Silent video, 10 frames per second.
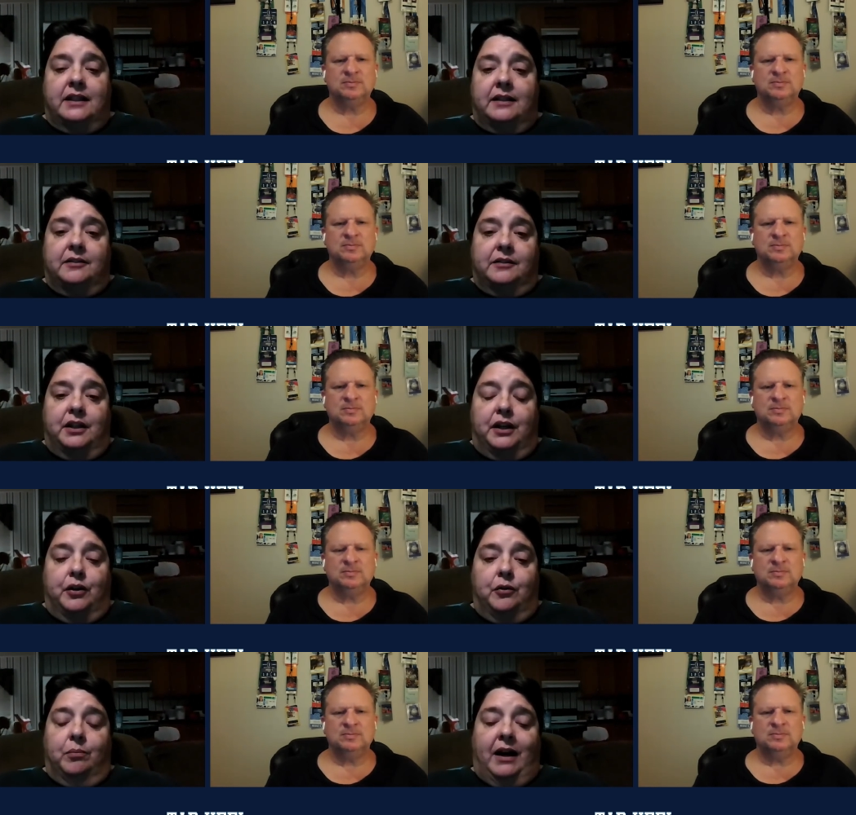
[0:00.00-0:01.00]
Speaker 1: and you
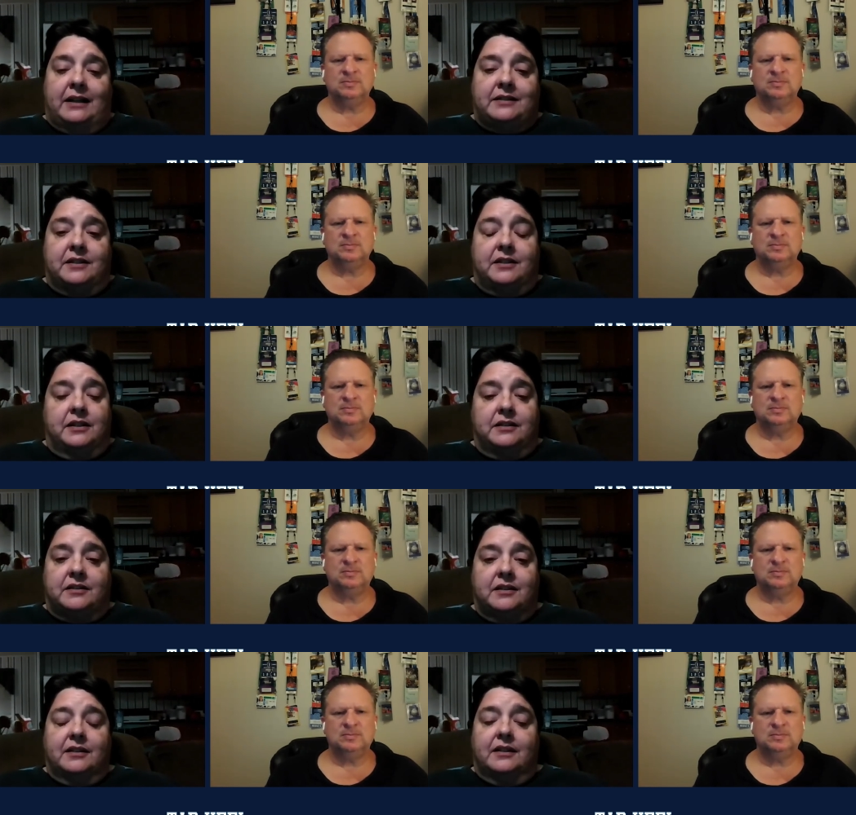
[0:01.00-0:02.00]
know Bryson
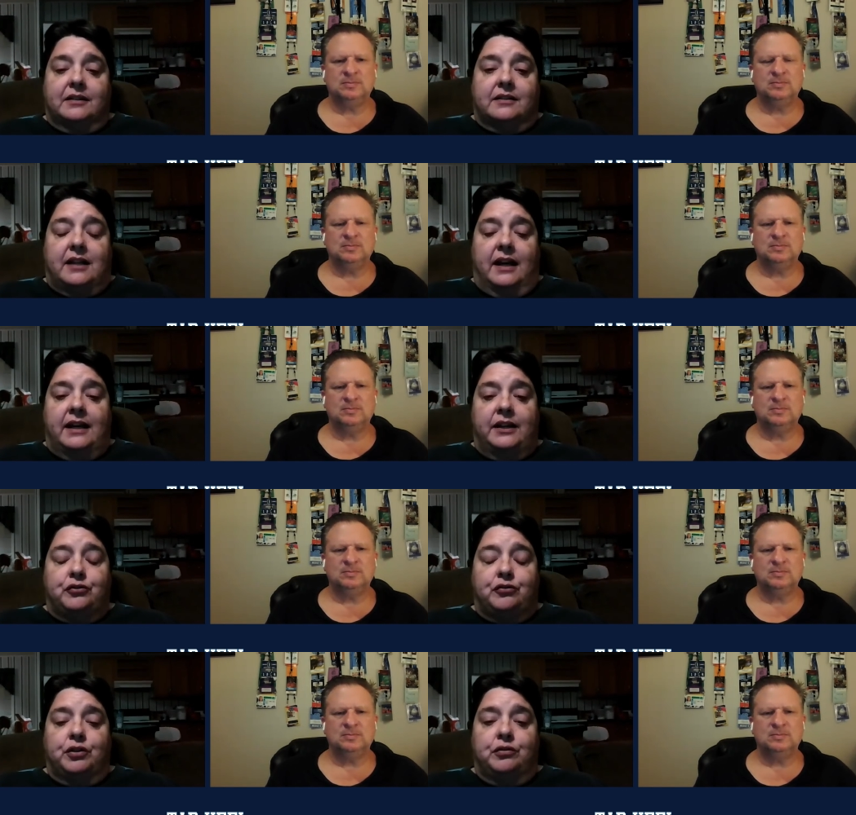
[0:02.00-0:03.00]
has stayed
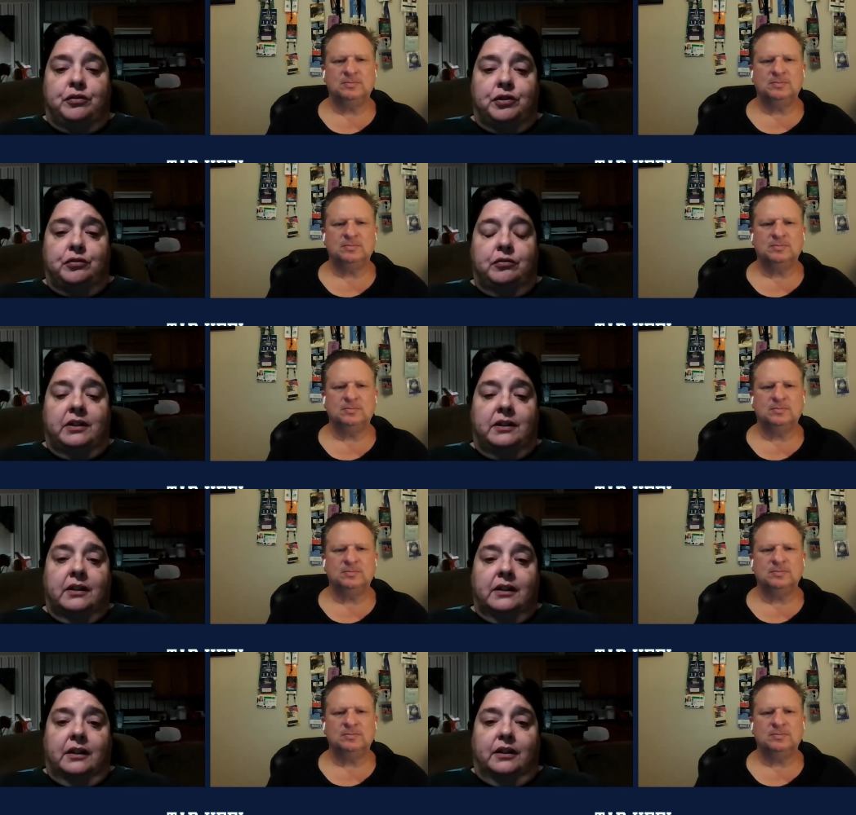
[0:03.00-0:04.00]
true to the
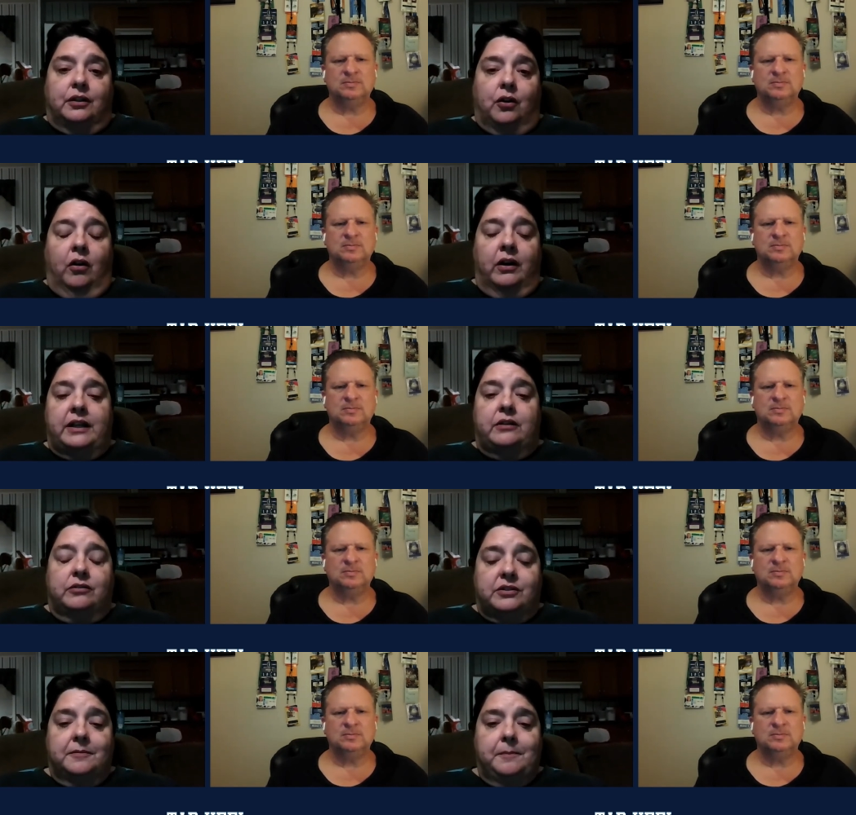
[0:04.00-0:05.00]
the Tar
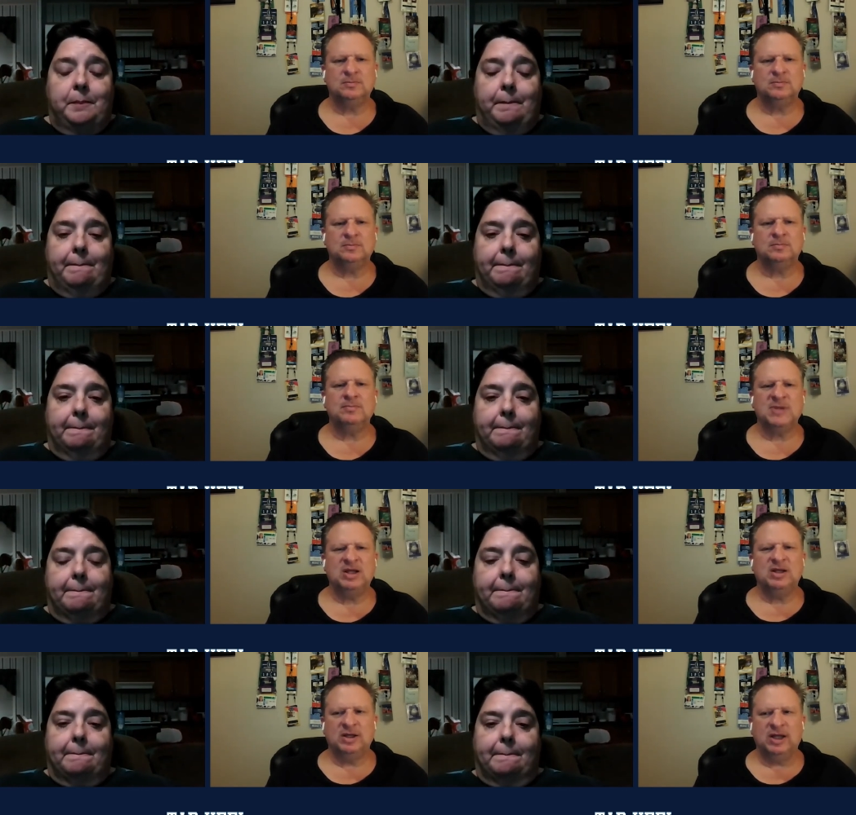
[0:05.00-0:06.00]
Heels.
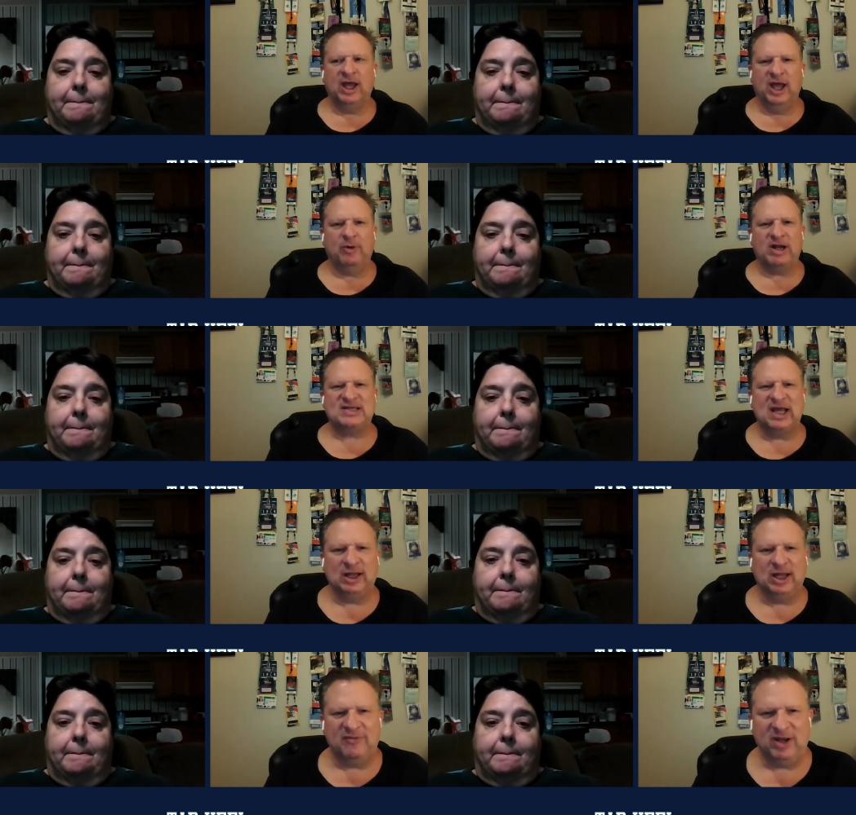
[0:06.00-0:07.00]
Speaker 2: And when I say
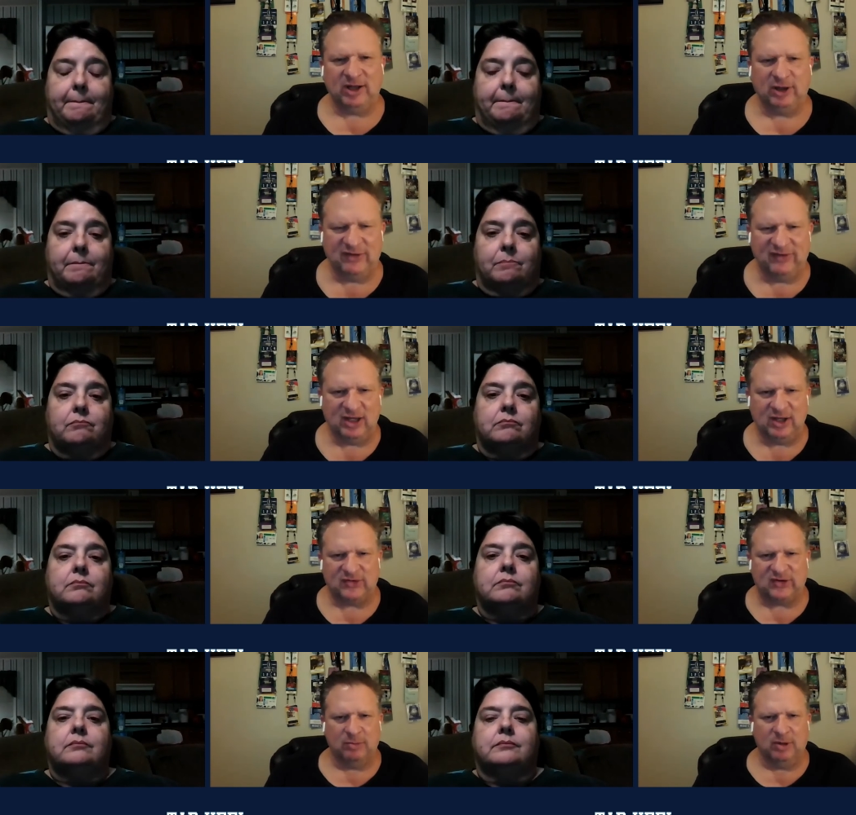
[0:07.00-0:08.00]
leave, I mean leaving
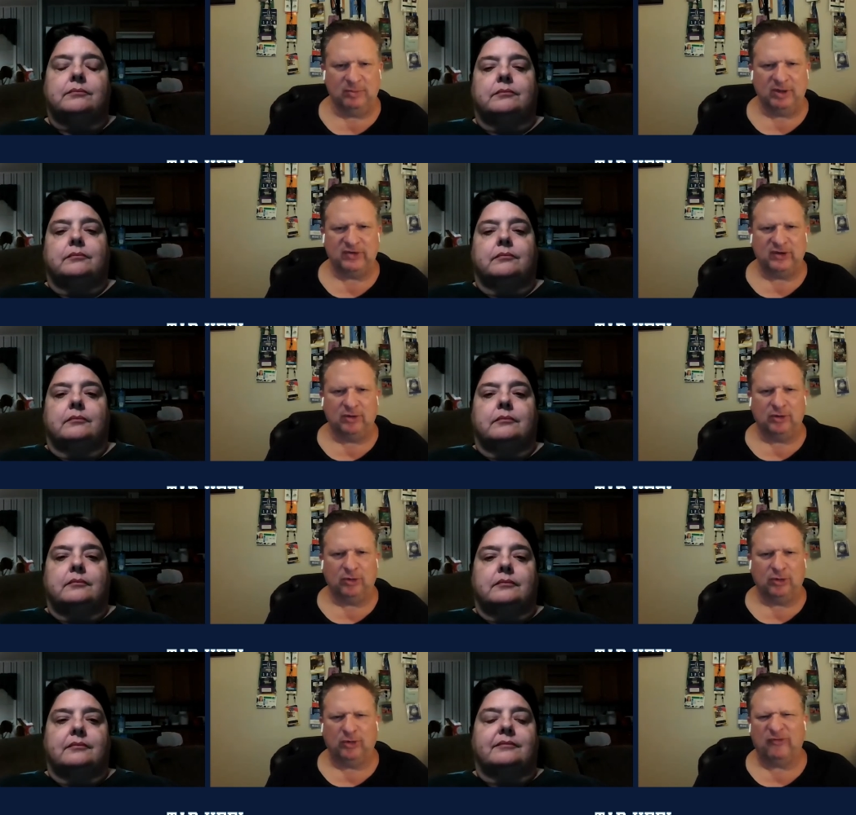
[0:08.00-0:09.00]
his commitment, a
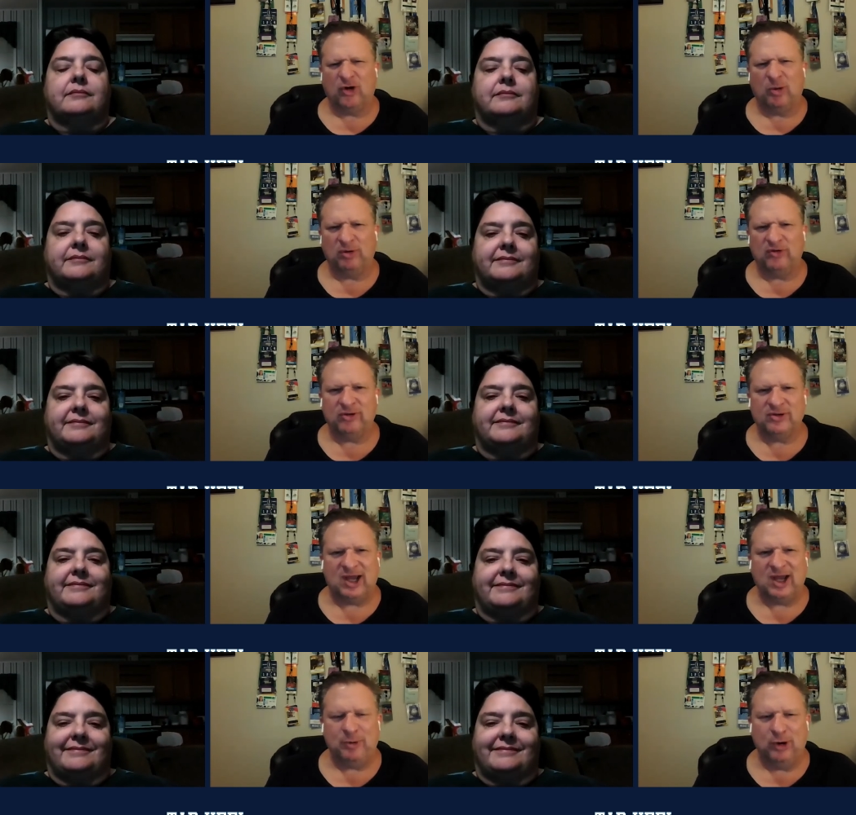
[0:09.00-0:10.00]
little little verbal
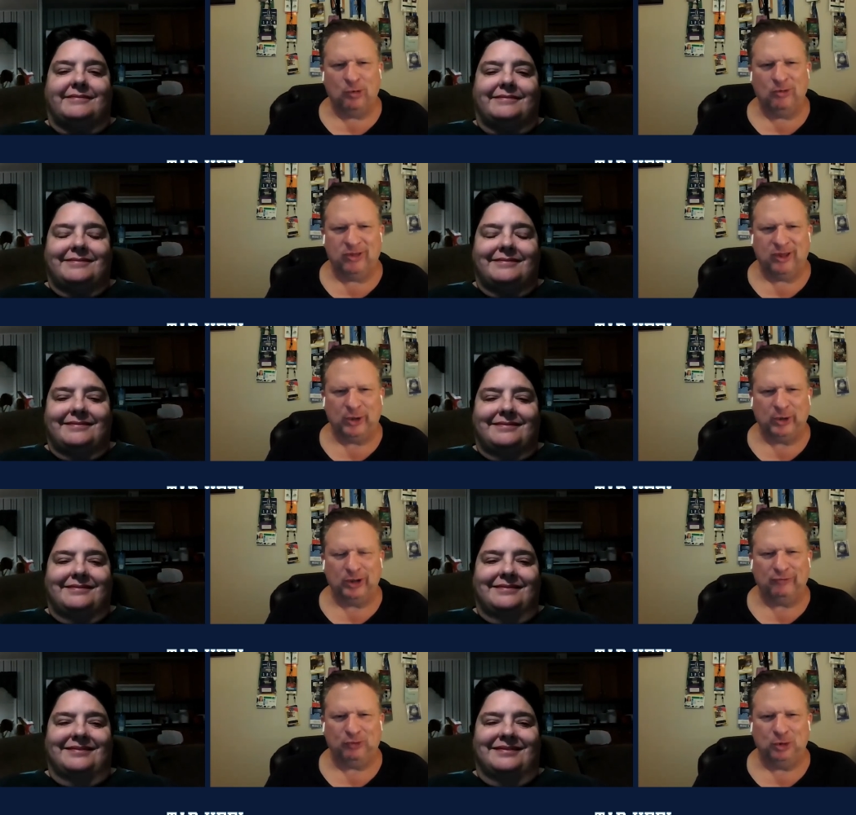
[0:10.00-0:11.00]
typo there,
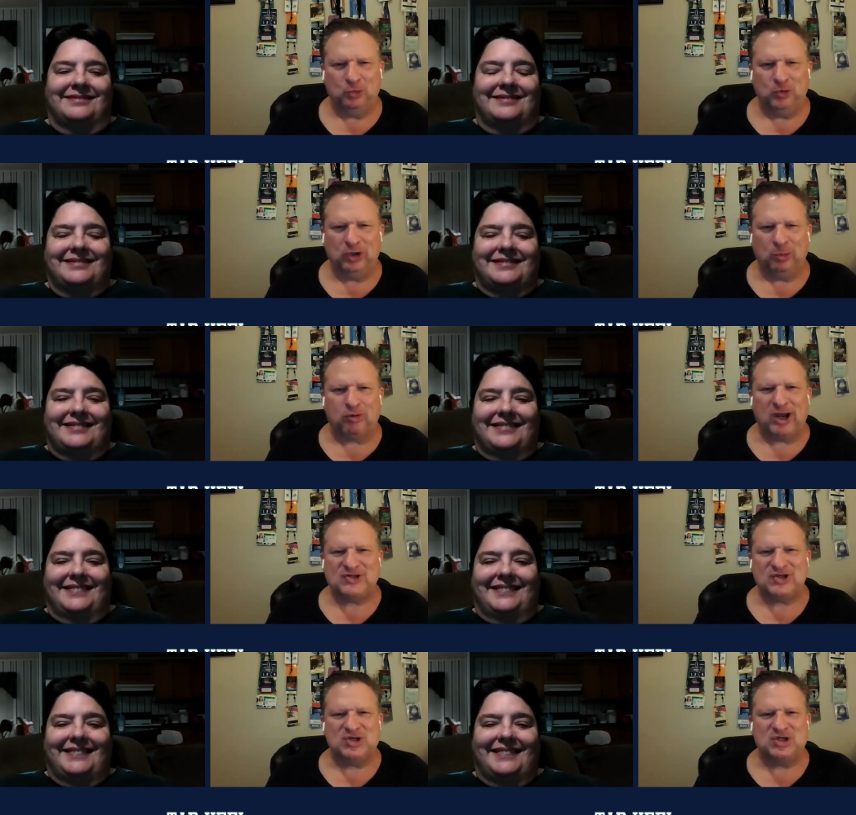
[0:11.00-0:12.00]
if you mm-hmm. will. Bryson